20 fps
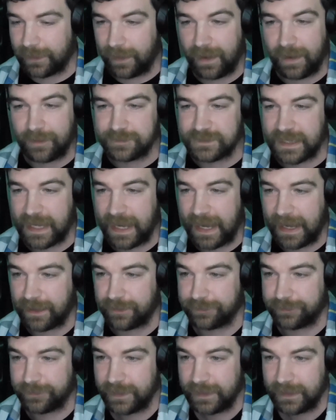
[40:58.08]
we would love to
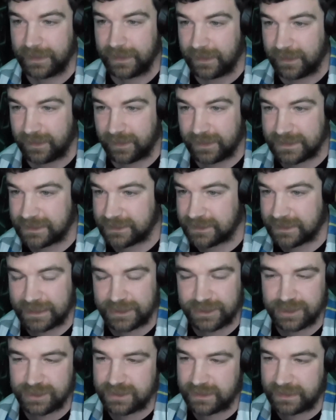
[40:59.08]
have, because
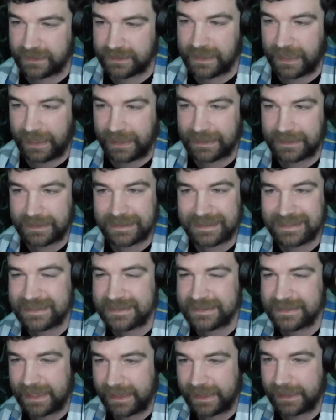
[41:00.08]
that's just an
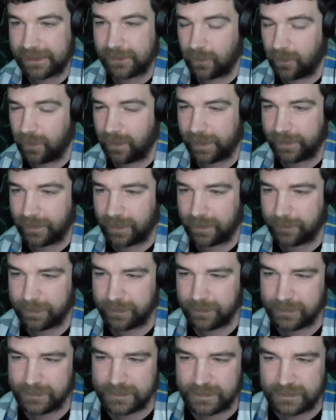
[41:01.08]
insane
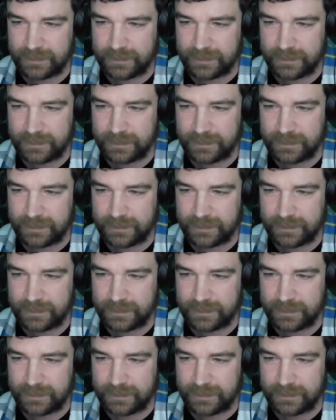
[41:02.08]
lineup.